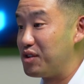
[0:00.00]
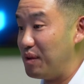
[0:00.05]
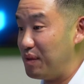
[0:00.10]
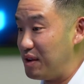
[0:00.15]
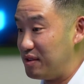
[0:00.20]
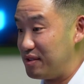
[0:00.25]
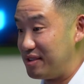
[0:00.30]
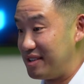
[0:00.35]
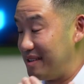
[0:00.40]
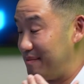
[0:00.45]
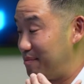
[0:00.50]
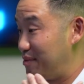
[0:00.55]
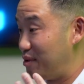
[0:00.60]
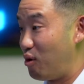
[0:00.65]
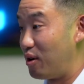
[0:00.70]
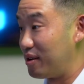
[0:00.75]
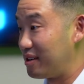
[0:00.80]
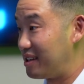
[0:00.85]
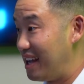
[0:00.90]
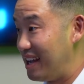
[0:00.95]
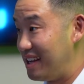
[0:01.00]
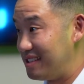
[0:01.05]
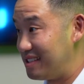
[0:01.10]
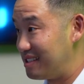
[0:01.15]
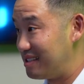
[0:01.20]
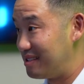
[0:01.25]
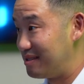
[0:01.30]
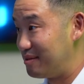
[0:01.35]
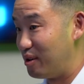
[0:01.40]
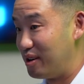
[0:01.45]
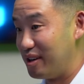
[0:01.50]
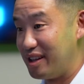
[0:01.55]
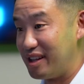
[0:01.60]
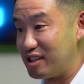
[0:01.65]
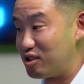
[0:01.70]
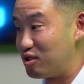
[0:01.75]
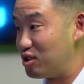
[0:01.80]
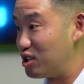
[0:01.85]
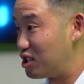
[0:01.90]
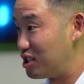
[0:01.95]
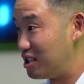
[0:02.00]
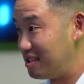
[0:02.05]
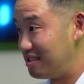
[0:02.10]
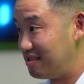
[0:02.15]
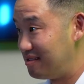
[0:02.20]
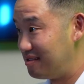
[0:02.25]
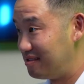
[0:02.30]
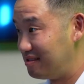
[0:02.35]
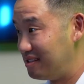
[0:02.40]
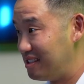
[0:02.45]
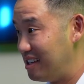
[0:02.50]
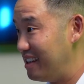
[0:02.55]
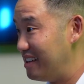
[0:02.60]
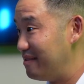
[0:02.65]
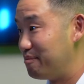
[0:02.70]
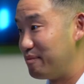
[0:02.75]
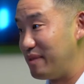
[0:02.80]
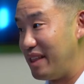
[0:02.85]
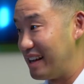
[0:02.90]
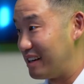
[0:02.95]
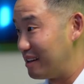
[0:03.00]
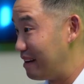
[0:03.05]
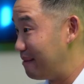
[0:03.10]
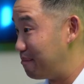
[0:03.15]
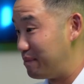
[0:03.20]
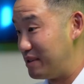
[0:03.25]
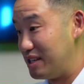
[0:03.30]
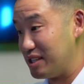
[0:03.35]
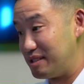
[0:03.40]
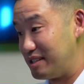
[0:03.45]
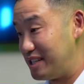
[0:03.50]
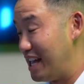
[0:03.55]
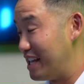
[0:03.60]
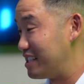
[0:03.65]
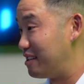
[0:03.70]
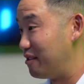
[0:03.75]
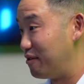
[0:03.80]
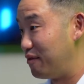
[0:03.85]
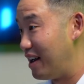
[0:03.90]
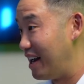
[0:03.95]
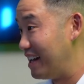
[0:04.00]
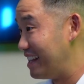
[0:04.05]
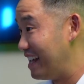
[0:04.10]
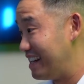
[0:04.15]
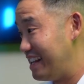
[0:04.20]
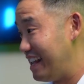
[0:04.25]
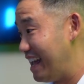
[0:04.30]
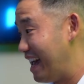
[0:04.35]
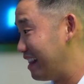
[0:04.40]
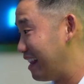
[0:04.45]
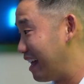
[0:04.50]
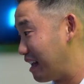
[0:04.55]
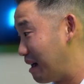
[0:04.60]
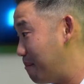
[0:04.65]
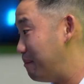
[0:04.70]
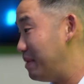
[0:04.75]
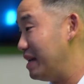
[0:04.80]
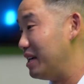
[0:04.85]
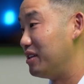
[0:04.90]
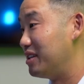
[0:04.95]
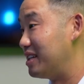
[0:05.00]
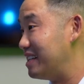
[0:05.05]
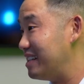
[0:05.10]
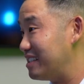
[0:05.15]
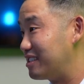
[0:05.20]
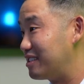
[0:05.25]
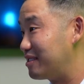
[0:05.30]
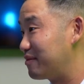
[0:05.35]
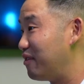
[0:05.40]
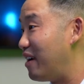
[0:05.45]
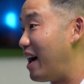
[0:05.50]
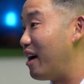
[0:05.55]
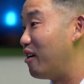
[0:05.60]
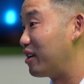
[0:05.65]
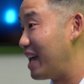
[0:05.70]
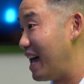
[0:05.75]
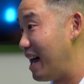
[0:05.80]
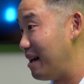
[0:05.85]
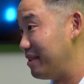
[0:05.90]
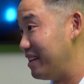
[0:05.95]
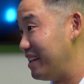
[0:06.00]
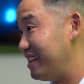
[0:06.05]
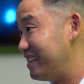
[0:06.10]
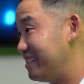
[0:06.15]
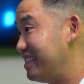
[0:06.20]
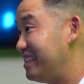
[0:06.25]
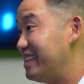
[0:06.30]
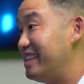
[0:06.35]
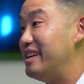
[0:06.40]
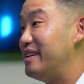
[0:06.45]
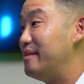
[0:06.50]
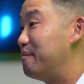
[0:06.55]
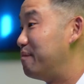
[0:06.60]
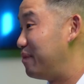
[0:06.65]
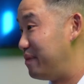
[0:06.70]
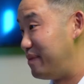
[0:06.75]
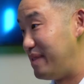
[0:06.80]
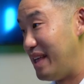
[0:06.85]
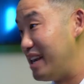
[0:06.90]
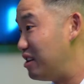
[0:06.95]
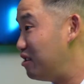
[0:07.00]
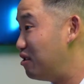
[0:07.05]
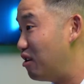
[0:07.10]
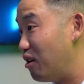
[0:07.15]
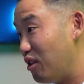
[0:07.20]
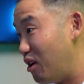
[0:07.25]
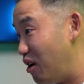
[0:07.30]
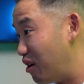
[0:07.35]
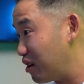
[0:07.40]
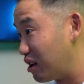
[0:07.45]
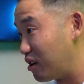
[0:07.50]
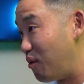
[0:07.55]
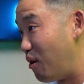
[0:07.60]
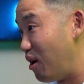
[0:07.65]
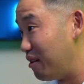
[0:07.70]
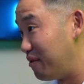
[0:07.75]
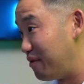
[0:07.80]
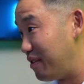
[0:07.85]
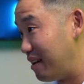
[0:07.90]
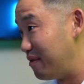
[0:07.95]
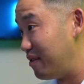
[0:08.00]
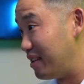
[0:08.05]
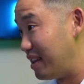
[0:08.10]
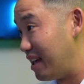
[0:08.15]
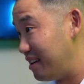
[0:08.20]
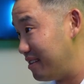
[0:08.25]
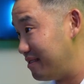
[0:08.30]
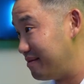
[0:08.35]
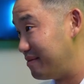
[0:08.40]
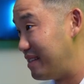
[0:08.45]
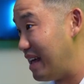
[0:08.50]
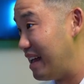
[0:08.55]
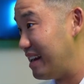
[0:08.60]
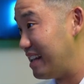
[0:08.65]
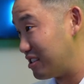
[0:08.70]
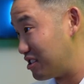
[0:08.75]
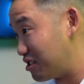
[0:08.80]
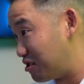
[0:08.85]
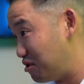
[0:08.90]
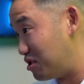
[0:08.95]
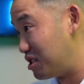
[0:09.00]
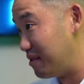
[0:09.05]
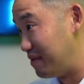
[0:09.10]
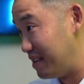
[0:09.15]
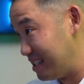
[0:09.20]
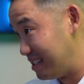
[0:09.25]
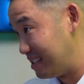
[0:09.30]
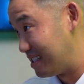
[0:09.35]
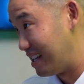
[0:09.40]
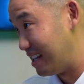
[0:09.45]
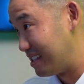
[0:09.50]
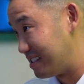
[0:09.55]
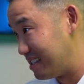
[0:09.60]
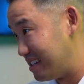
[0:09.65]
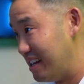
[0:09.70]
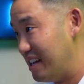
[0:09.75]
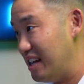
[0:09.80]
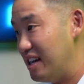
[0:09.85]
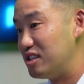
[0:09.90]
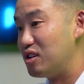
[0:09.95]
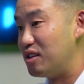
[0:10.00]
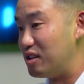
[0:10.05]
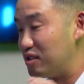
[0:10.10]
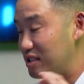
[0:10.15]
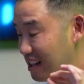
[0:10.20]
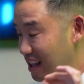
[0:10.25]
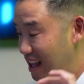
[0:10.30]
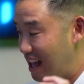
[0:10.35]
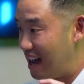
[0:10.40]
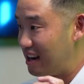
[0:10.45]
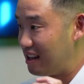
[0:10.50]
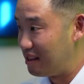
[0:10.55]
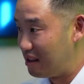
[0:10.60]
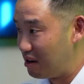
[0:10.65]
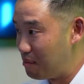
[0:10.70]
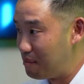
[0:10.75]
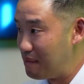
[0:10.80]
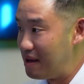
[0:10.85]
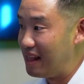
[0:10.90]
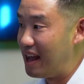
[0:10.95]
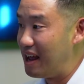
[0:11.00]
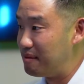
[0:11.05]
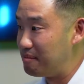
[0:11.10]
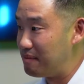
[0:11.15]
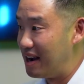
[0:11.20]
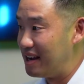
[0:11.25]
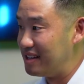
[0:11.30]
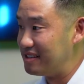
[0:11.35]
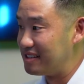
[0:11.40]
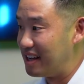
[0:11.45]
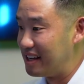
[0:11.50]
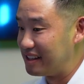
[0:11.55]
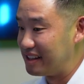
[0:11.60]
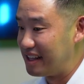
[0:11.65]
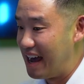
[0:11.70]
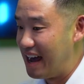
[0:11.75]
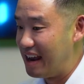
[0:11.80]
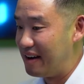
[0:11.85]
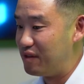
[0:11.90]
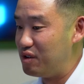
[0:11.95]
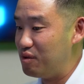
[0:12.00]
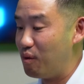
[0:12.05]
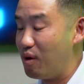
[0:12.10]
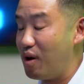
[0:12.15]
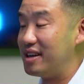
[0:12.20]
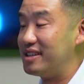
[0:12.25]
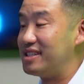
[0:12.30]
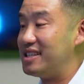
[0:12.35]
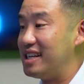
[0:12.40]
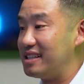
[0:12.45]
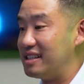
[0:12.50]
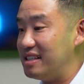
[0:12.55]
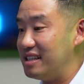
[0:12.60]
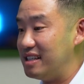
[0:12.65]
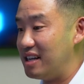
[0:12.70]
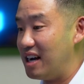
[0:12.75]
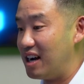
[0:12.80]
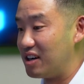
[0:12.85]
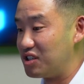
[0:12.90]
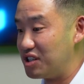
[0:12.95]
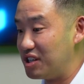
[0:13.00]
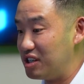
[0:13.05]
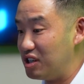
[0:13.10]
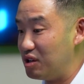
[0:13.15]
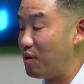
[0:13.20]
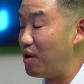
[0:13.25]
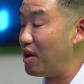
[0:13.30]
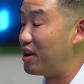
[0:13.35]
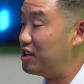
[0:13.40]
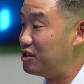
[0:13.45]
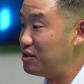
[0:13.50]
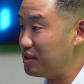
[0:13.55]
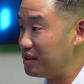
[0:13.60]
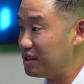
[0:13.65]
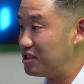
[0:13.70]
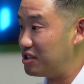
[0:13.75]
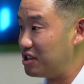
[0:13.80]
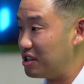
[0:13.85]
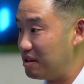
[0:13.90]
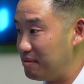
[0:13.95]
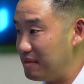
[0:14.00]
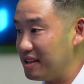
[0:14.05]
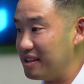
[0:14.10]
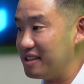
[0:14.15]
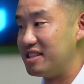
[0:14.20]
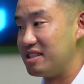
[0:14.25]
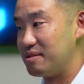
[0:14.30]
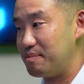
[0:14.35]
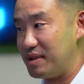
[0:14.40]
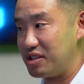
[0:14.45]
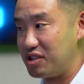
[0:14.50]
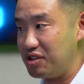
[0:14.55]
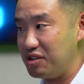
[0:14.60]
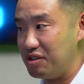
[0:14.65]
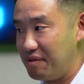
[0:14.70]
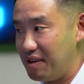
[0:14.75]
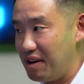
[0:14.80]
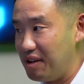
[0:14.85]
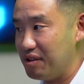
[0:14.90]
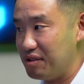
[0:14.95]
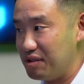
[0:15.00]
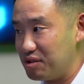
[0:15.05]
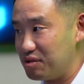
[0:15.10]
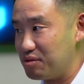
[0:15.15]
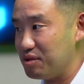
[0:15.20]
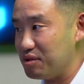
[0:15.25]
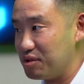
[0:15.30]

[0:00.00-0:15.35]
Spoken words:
So there's a court case where an electrician just testified that he had a bill in his file cabinet. Then you no longer qualify for that exclusivity test. Okay. So there's a lot of little landmines like that. If you want to take the deduction, you want to do it legitimately, just make sure you follow those